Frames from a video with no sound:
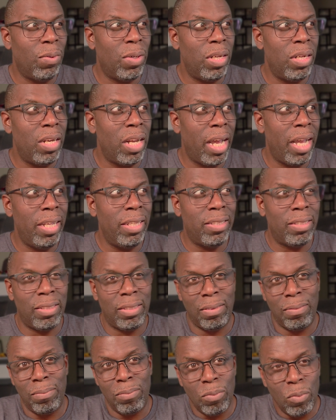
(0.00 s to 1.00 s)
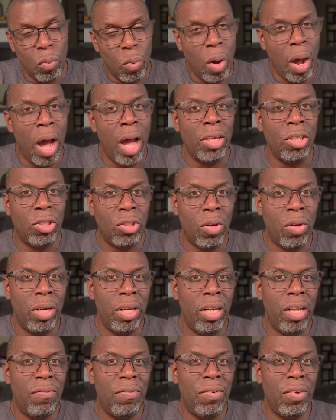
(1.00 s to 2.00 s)
with a nice wash on
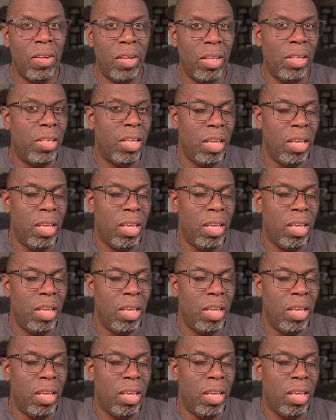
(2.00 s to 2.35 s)
it,